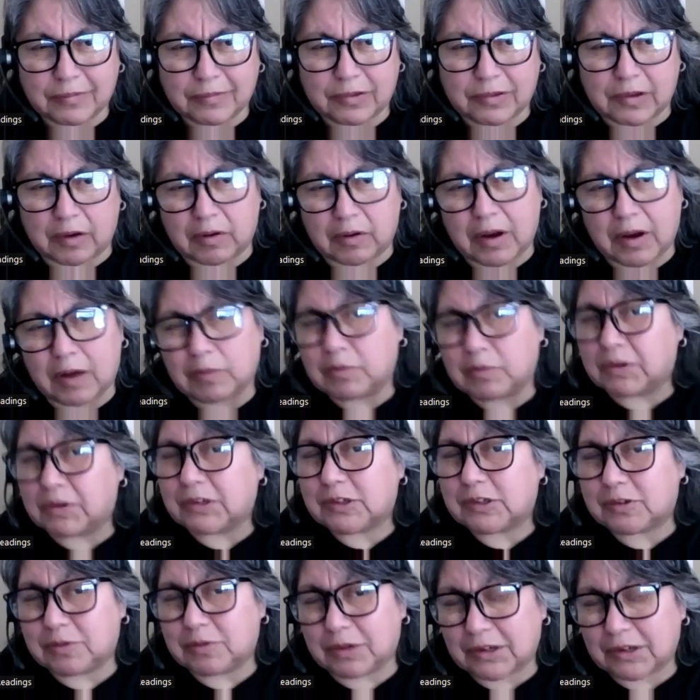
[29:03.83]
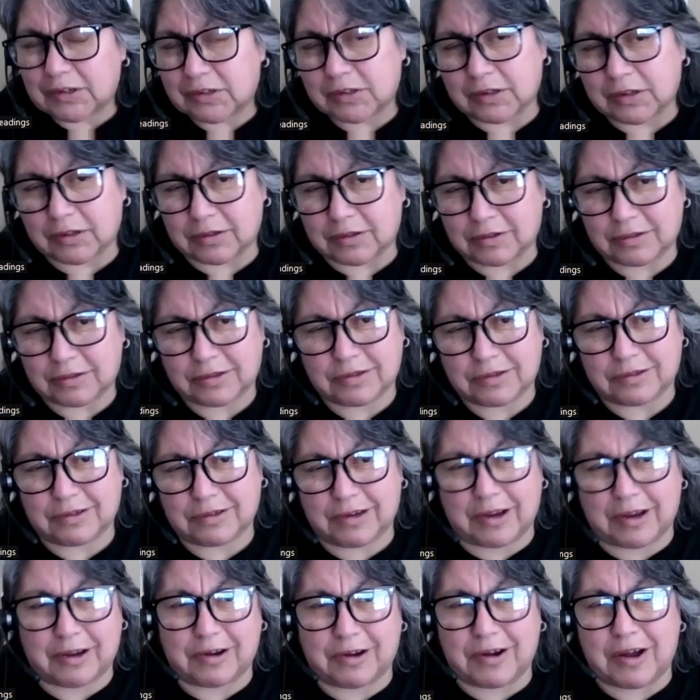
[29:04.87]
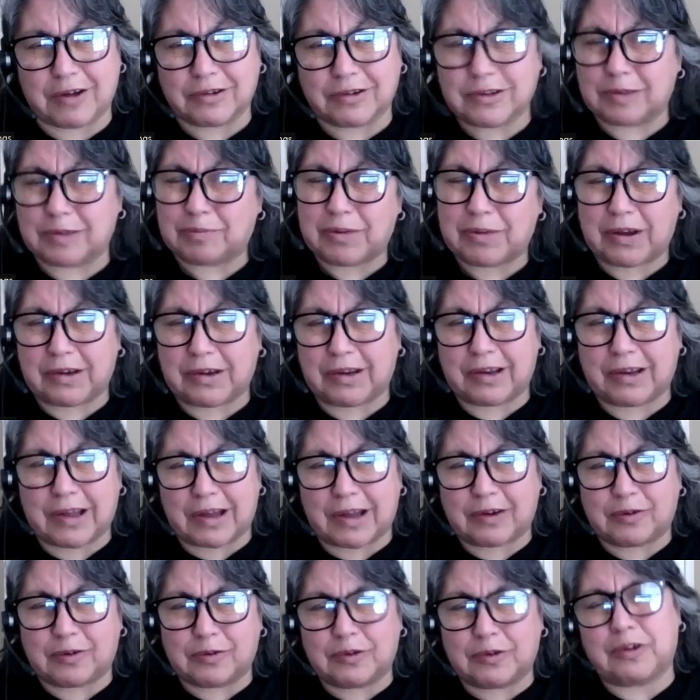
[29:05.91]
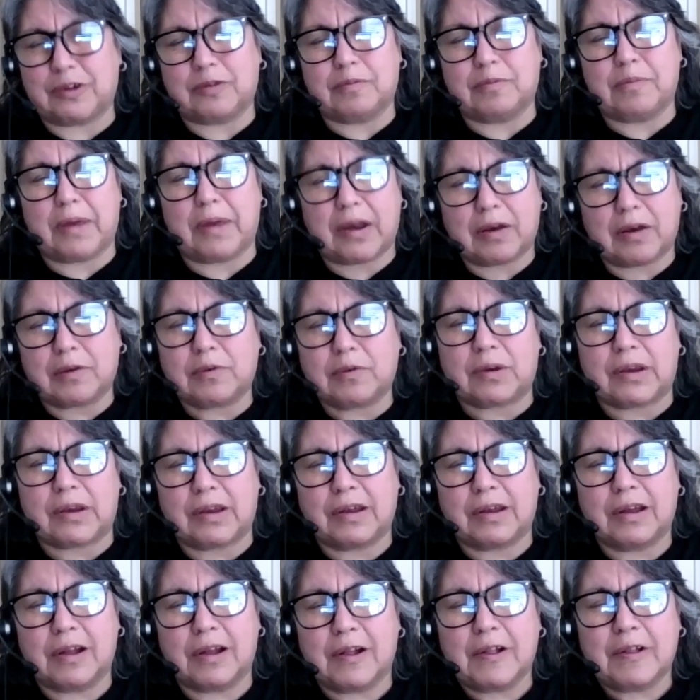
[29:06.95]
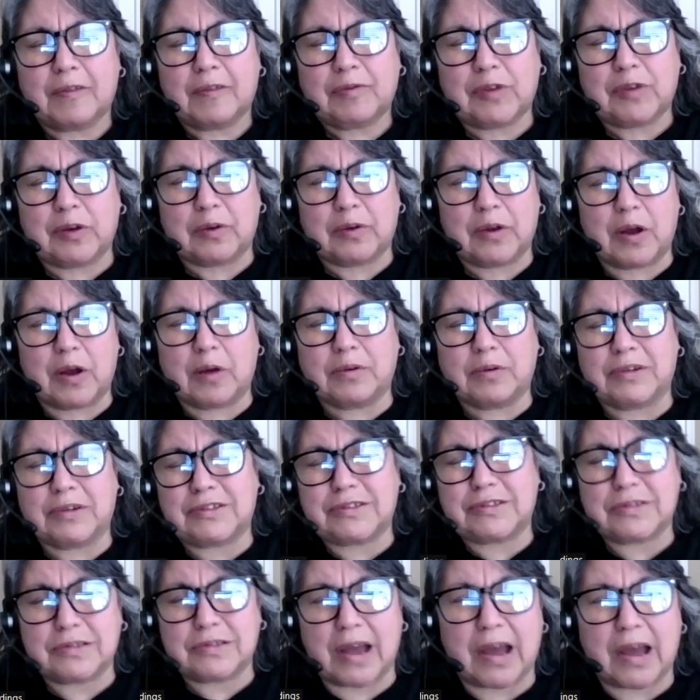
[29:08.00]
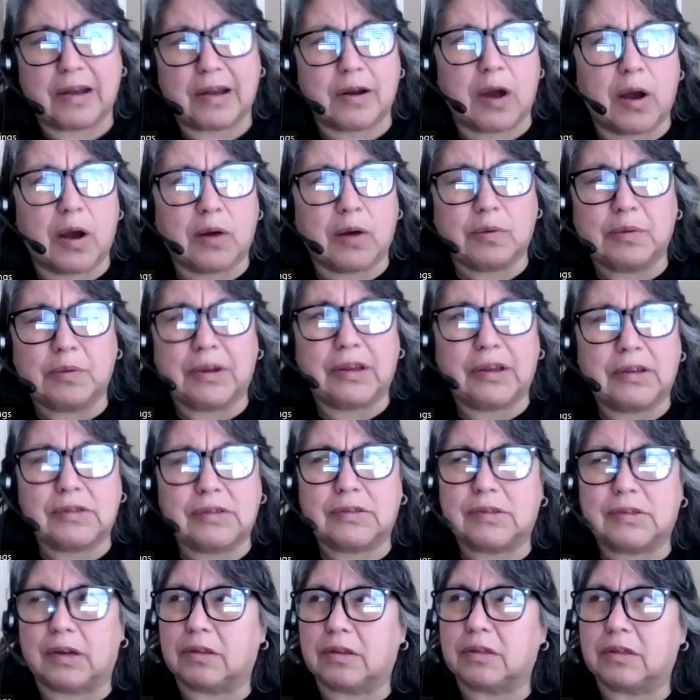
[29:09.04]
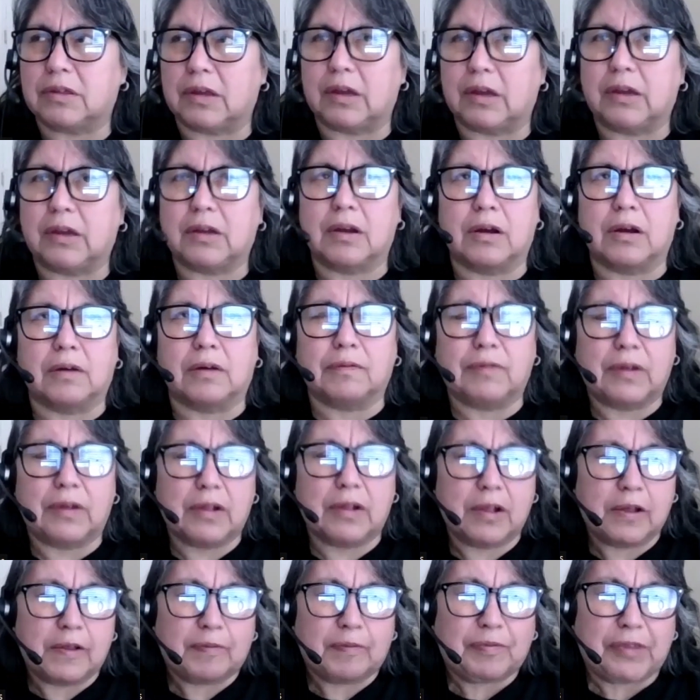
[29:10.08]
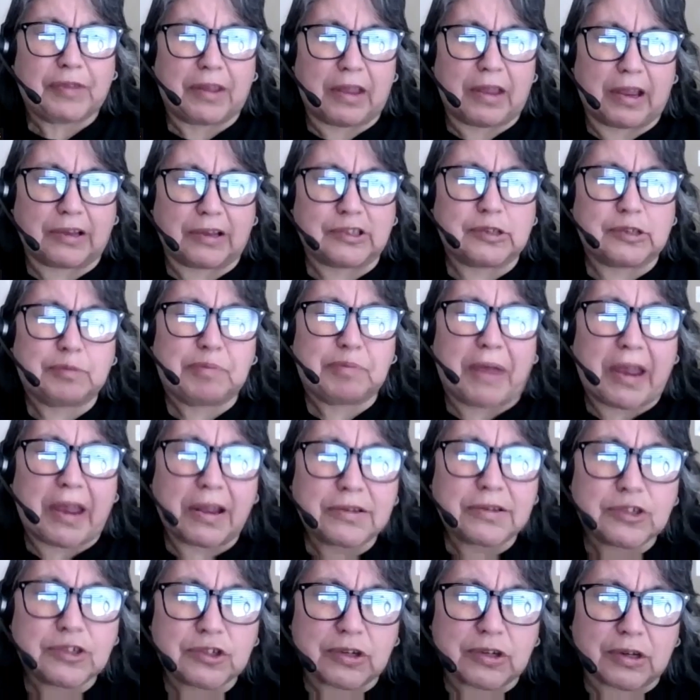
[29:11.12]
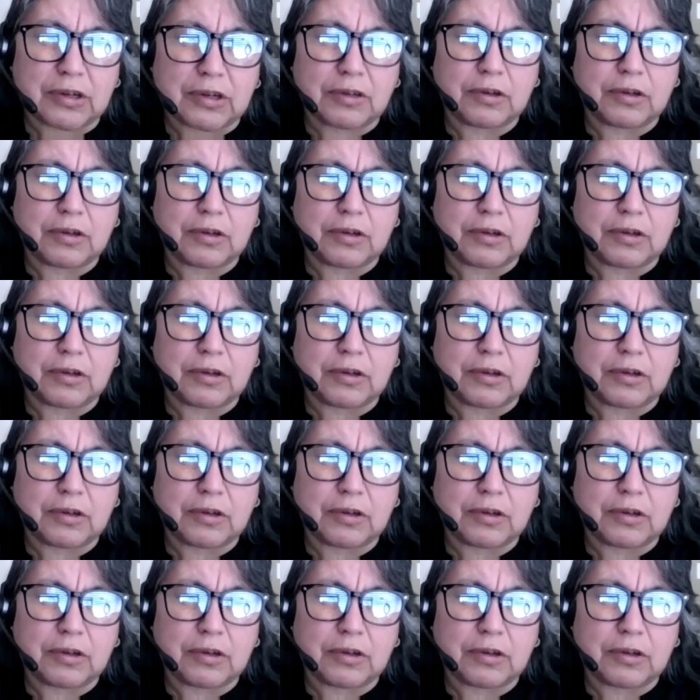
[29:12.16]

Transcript: There are restrictions, depending on who you marry. It's not always a thing of expansion,